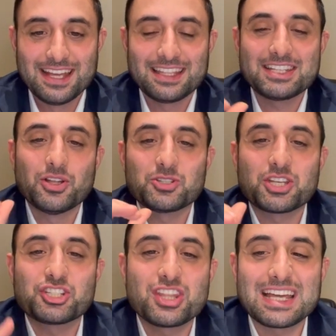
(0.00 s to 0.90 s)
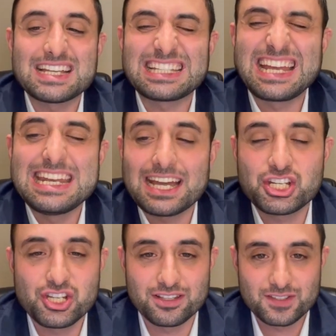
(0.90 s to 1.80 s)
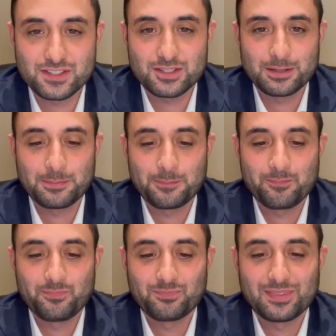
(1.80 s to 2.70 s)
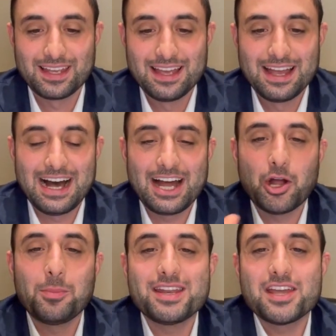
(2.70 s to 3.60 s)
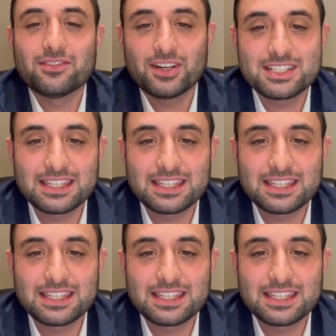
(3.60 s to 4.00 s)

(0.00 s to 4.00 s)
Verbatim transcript: There's no such thing as connections. I know many of us